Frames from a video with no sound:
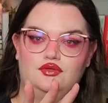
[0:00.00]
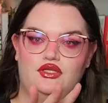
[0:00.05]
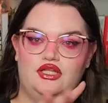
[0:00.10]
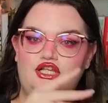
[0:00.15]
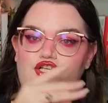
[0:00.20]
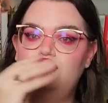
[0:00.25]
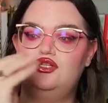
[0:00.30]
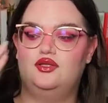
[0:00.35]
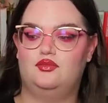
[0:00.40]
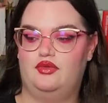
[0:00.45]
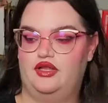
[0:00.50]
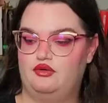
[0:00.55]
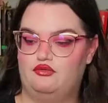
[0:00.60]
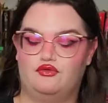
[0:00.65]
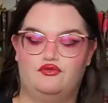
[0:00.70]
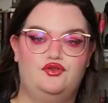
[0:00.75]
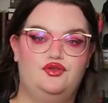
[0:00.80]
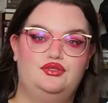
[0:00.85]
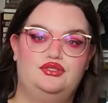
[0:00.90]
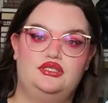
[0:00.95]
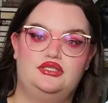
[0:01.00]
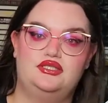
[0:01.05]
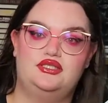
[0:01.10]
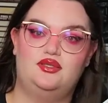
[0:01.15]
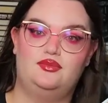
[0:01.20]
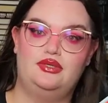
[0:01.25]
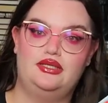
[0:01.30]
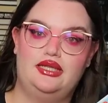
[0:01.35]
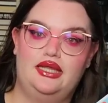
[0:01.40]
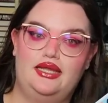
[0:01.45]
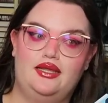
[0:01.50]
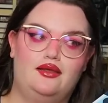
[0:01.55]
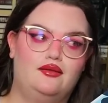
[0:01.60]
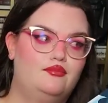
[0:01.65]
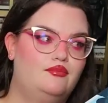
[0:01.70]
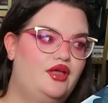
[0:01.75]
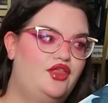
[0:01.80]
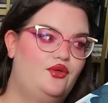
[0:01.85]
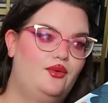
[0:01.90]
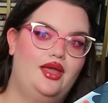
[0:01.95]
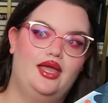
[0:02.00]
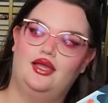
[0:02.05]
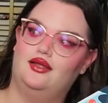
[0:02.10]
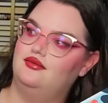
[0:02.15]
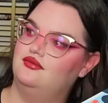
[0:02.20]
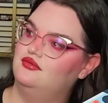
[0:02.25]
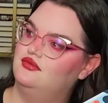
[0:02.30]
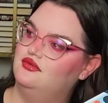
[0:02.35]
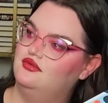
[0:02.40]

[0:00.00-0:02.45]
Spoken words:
Each of them like refuses to be like, by the way,